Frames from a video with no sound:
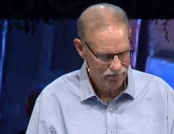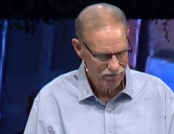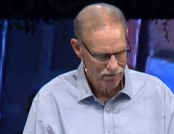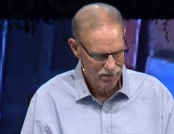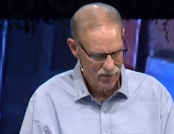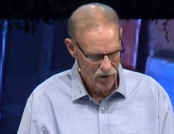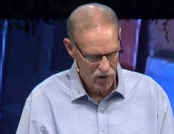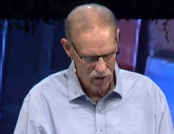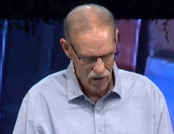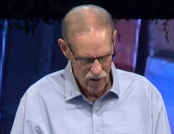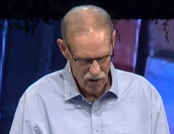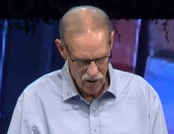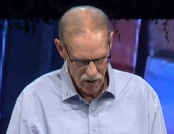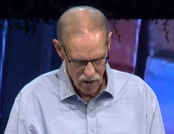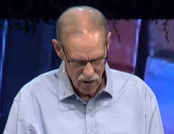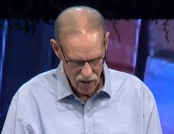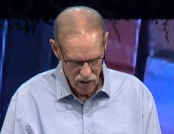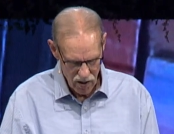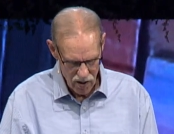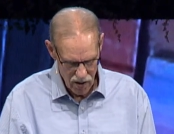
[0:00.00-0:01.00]

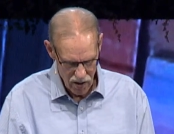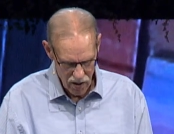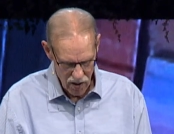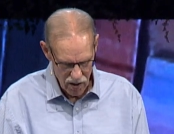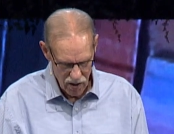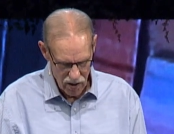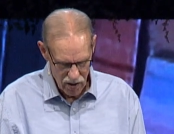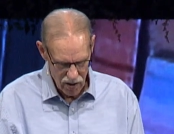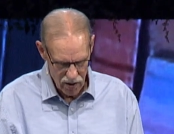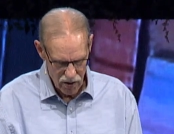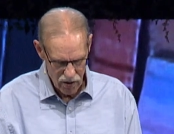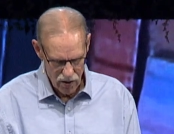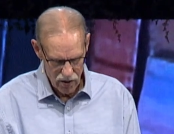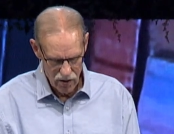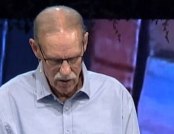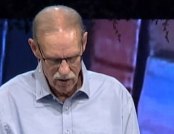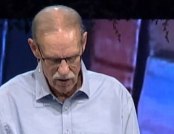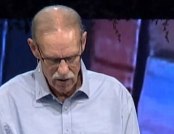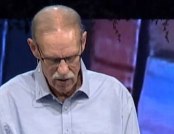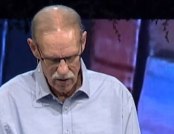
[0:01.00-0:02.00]

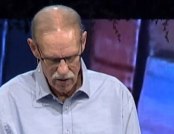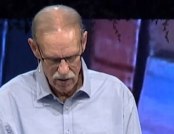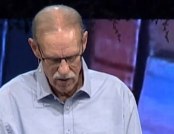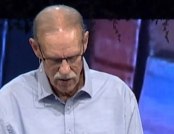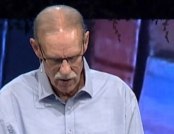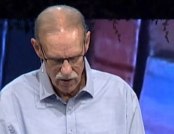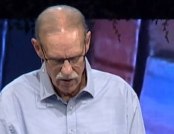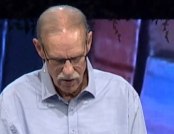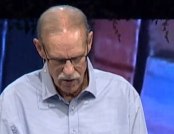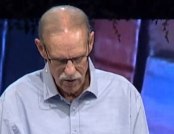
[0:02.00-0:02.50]
(no one is talking)